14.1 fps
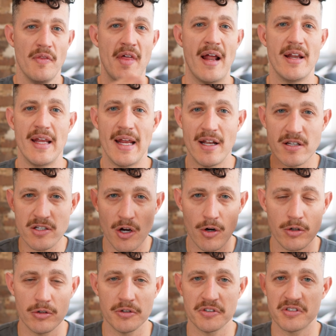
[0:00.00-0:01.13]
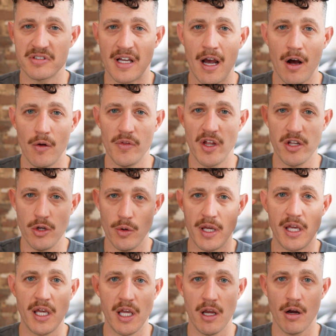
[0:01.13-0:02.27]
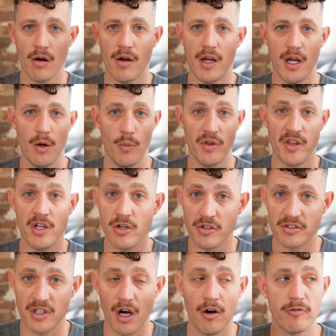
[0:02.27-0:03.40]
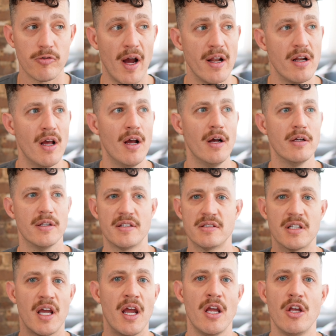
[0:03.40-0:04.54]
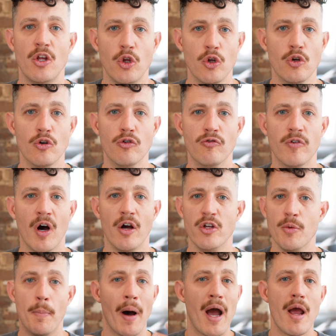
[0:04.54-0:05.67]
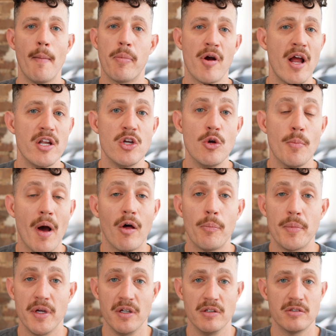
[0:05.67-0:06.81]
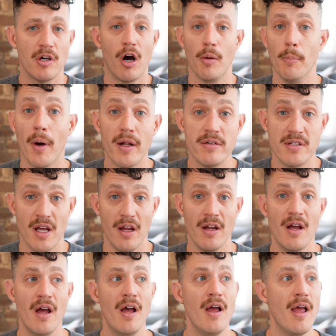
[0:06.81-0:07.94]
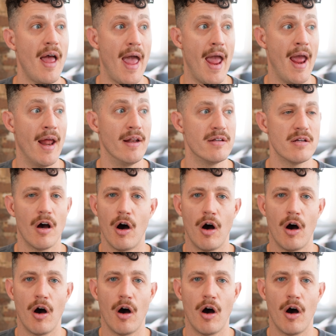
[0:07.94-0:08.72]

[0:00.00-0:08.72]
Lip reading: that internal sound that you hear within yourself, right? Let's say you buy a brand new mouthpiece on Monday, and